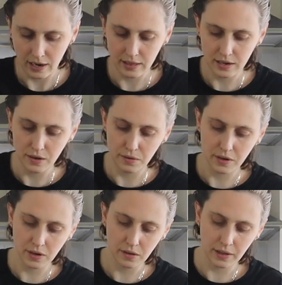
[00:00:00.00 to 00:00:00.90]
And then you
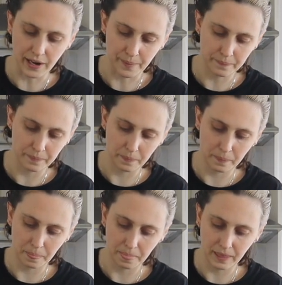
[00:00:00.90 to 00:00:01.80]
can go there.
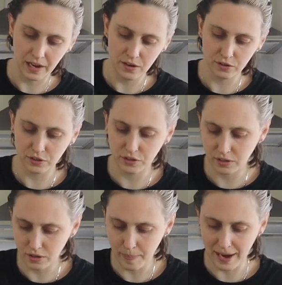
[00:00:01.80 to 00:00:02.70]
And you'll
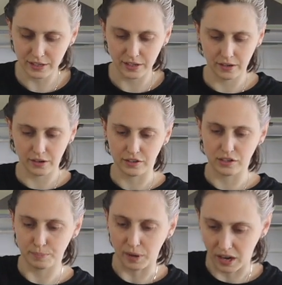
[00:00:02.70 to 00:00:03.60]
just go back to your
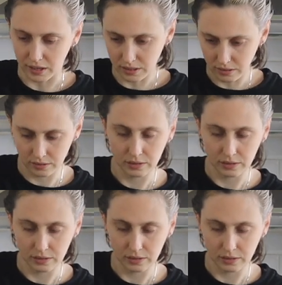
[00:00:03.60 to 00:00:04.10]
spot